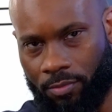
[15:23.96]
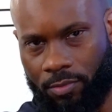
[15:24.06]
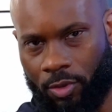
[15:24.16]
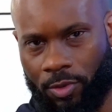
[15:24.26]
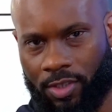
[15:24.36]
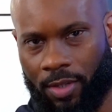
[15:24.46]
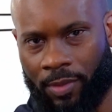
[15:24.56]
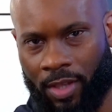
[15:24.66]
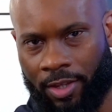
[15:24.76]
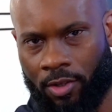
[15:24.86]
doing
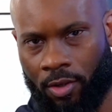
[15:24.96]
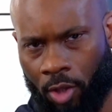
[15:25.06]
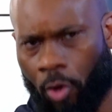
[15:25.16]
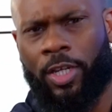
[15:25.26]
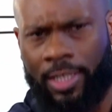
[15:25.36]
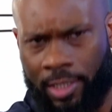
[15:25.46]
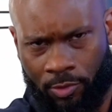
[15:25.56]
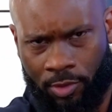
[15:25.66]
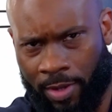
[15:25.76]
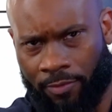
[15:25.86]
something like, you know, low key
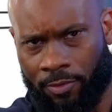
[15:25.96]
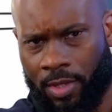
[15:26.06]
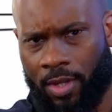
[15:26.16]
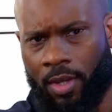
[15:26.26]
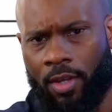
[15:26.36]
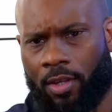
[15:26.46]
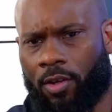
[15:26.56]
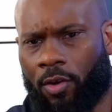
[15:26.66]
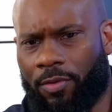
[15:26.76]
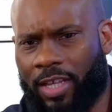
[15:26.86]
disrespectful. You
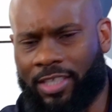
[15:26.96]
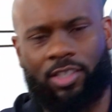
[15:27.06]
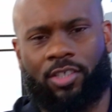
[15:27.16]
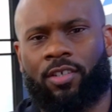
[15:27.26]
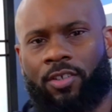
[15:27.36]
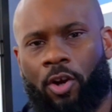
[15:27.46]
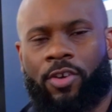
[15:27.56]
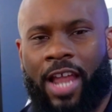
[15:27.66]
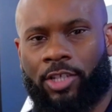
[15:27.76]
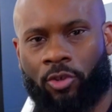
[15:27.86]
know, that's just her
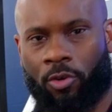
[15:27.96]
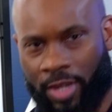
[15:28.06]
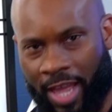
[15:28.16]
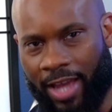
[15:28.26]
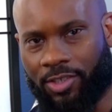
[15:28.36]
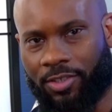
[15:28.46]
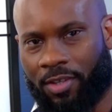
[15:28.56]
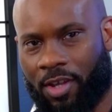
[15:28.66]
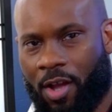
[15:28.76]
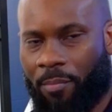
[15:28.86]
natural reaction.
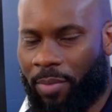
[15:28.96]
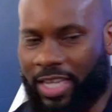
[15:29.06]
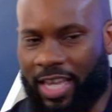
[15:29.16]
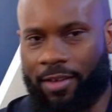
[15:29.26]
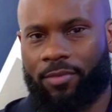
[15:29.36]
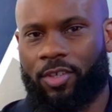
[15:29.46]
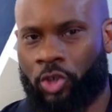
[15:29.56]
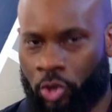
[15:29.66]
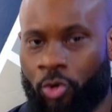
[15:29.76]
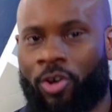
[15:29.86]
But yeah,
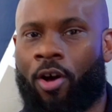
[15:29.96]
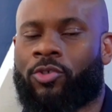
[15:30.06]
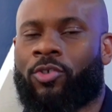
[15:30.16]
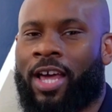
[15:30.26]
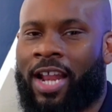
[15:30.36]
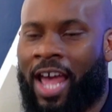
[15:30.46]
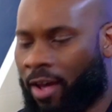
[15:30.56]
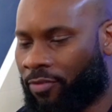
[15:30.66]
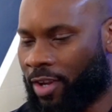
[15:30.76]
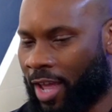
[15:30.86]
you also got to
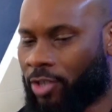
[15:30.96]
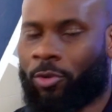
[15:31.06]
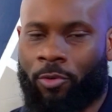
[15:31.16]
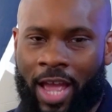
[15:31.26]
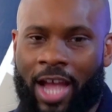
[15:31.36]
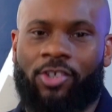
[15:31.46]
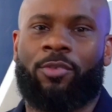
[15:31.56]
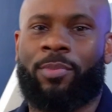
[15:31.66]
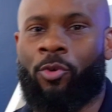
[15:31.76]
have the natural reaction to be